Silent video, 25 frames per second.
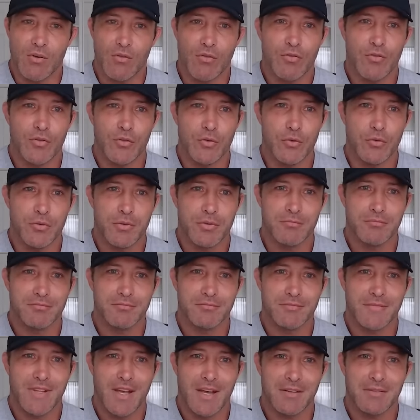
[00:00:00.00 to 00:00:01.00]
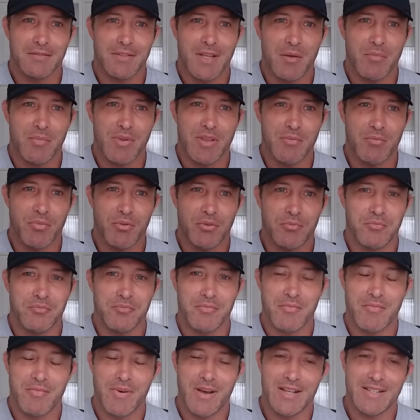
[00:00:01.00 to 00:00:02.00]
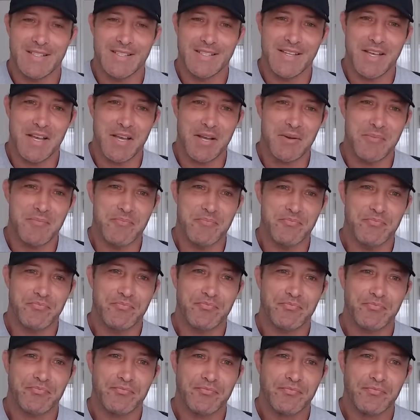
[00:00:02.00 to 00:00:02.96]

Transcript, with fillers: you know, food, not people, but, you